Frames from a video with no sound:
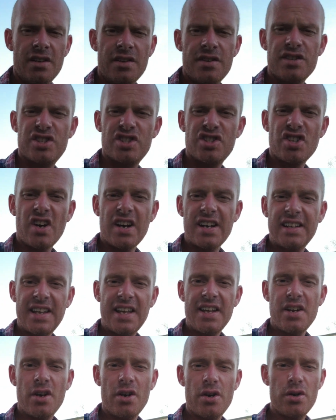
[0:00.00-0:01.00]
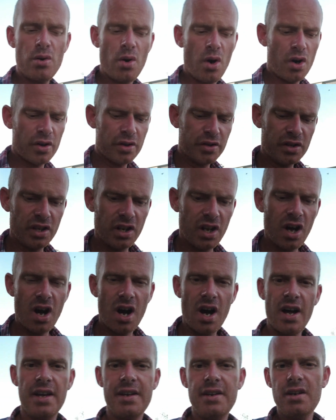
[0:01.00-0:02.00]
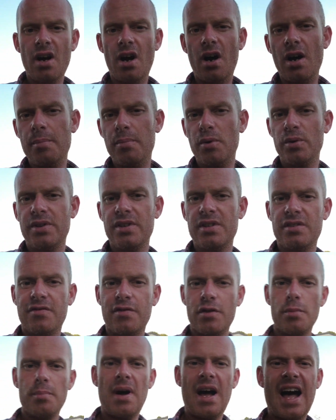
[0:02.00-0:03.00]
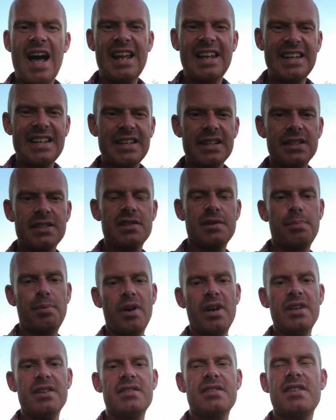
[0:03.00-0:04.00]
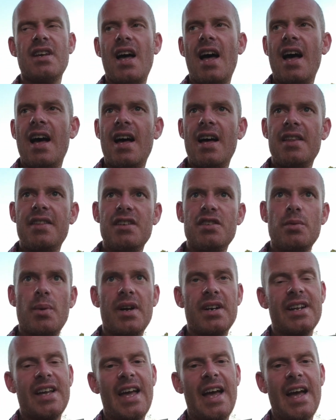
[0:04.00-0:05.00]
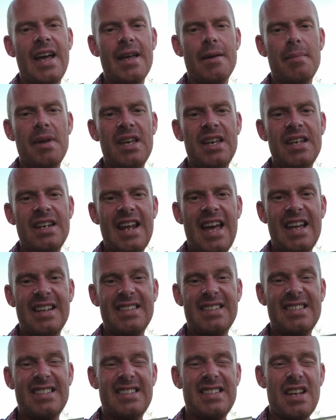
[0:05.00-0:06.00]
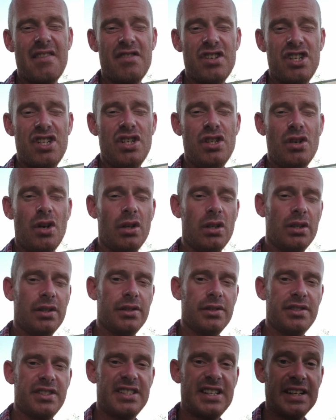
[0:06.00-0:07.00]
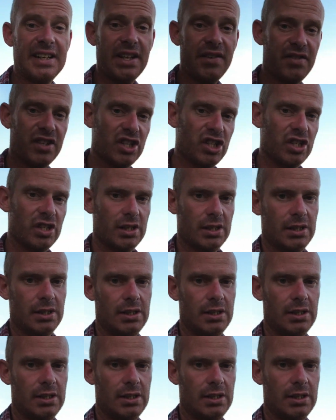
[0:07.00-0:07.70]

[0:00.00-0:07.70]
The Stiletto online, I bought this from AliExpress. This one came in at $70 delivered.